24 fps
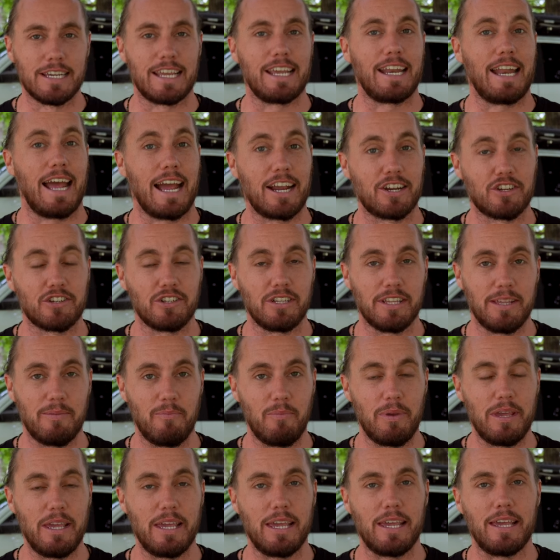can actually
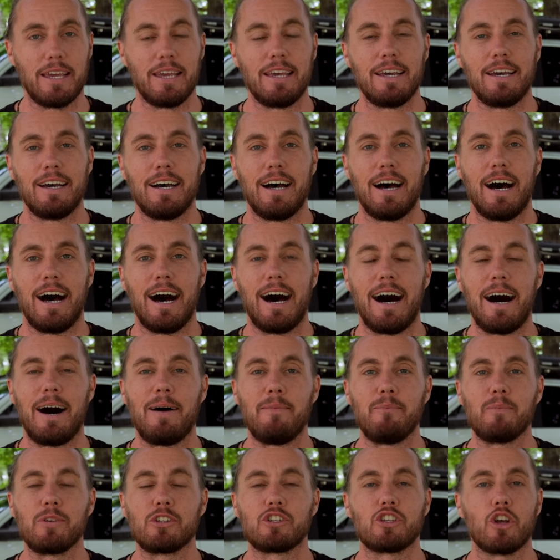be.
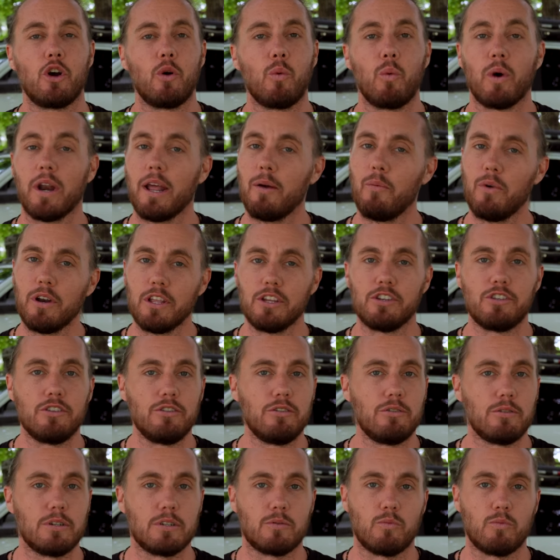Um, so what I want to
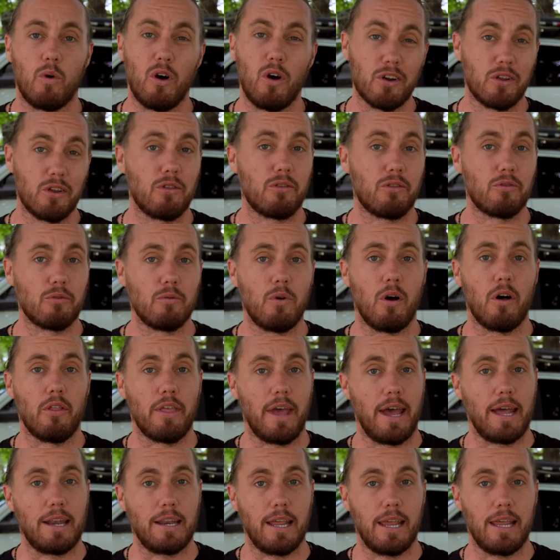do is walk you through all
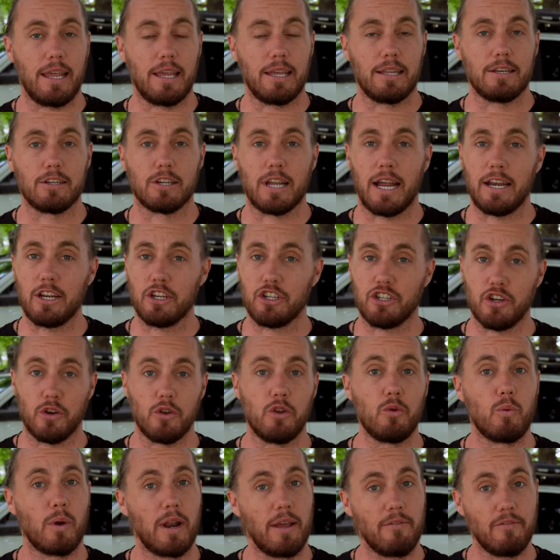that and kind of show
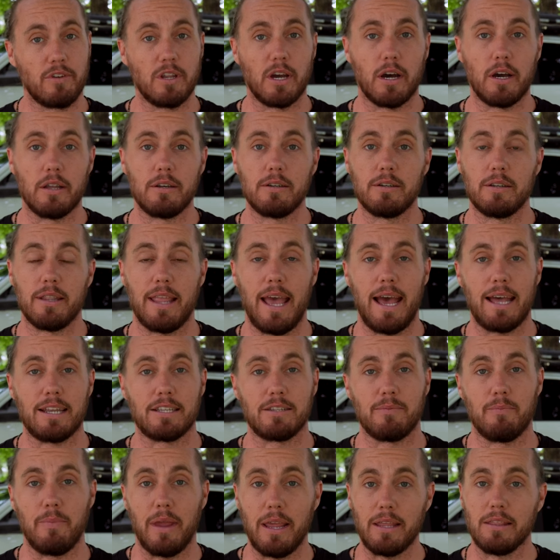you what I've done
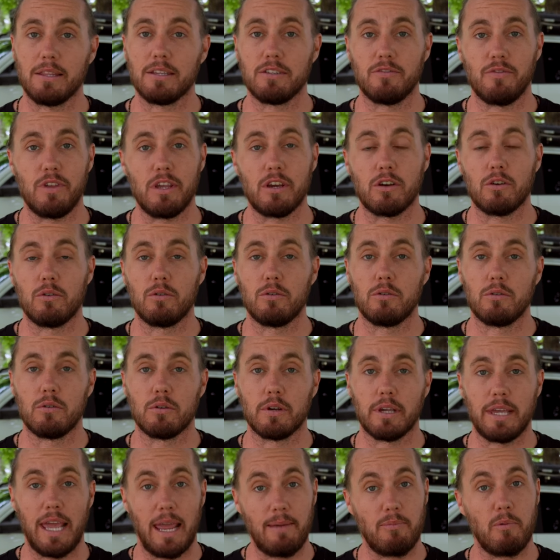that's made this vehicle
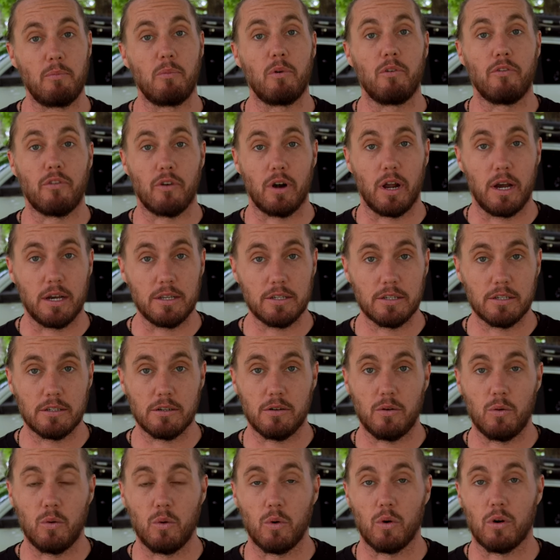capable for us
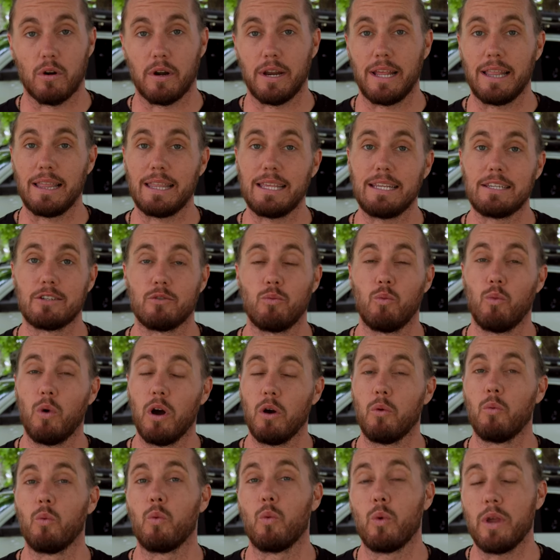or at least
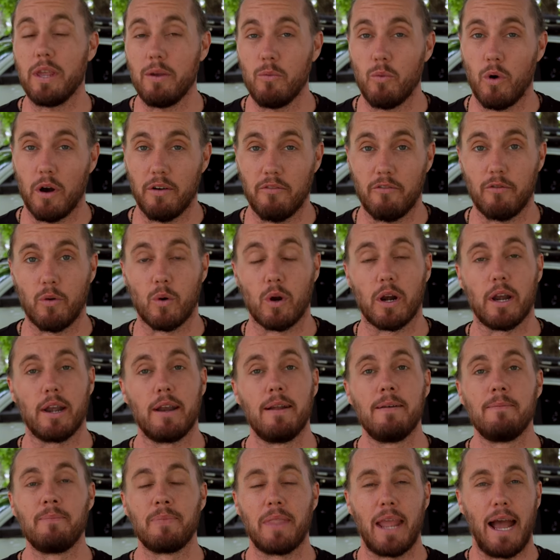what we want for it.
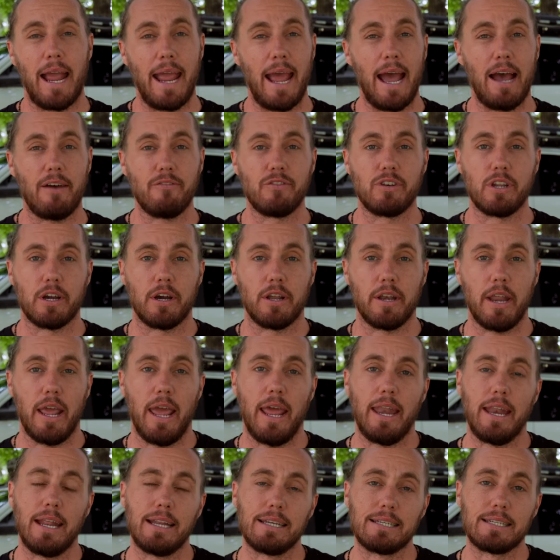I have done
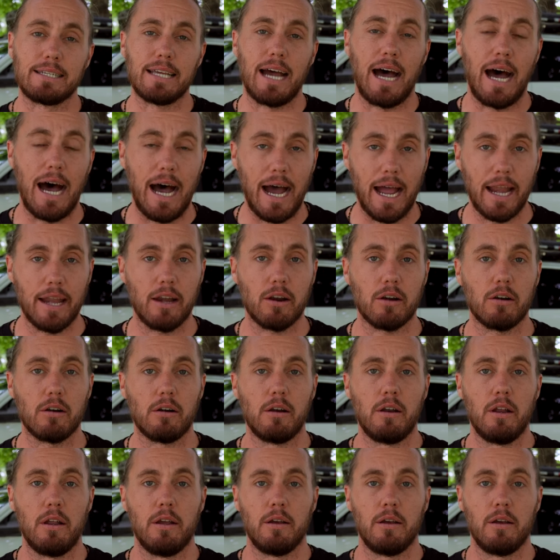an entire